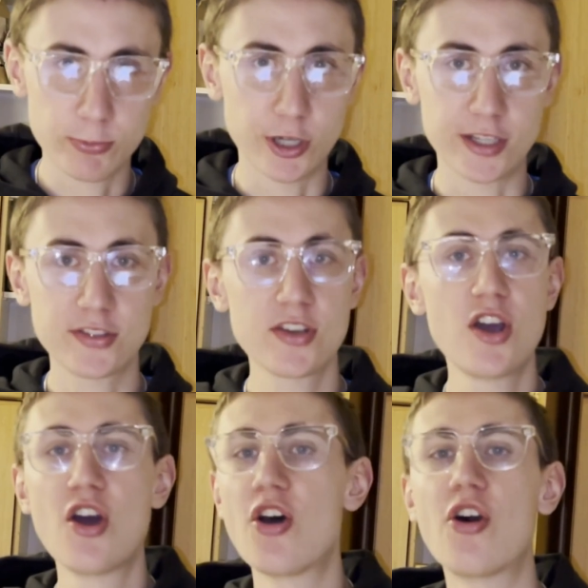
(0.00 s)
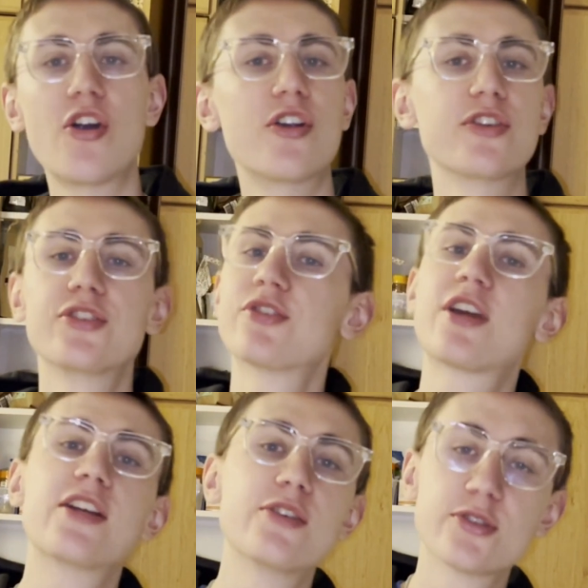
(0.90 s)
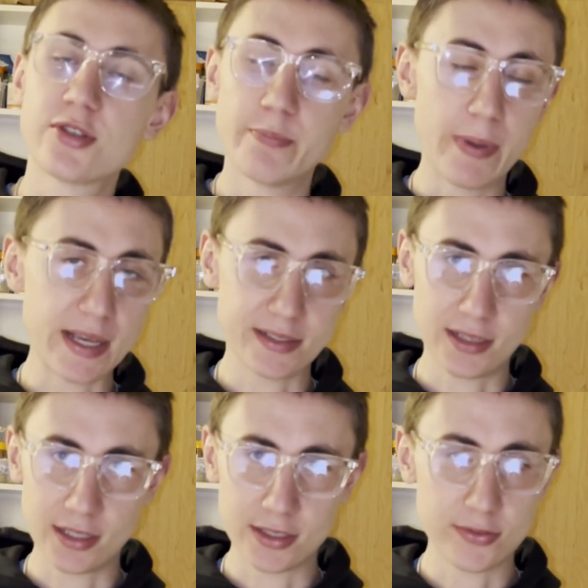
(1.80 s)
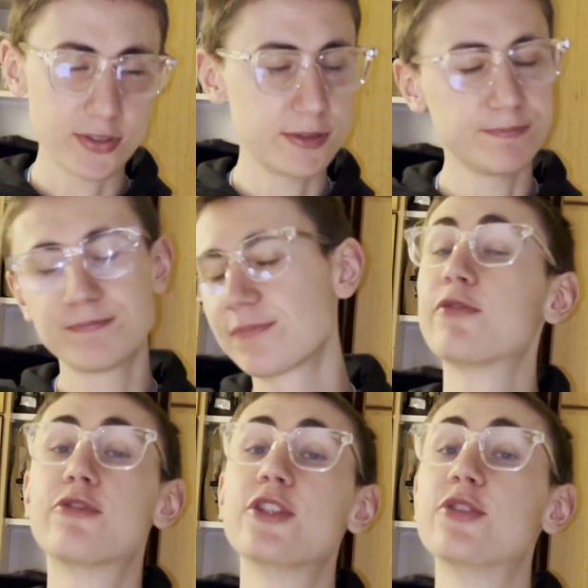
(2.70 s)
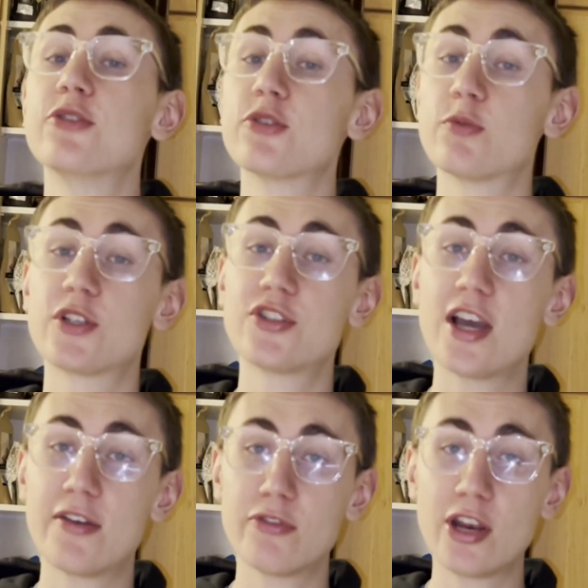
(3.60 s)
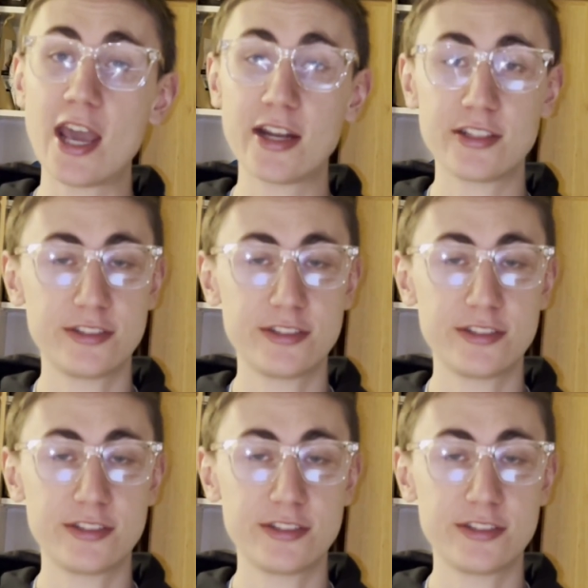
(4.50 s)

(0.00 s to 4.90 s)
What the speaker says: sprigs or you can use some basil leaves. Feel free to use what you have on hand.